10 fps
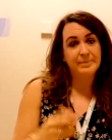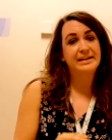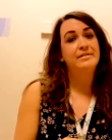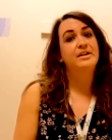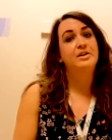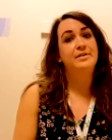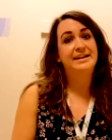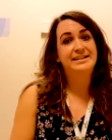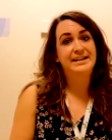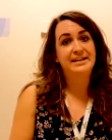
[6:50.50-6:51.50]
giving you
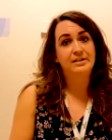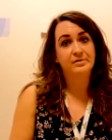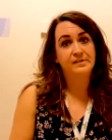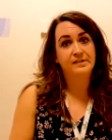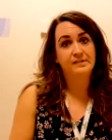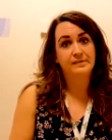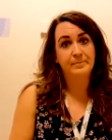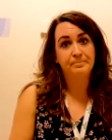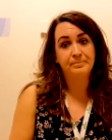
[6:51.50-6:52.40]
nicotine in your system.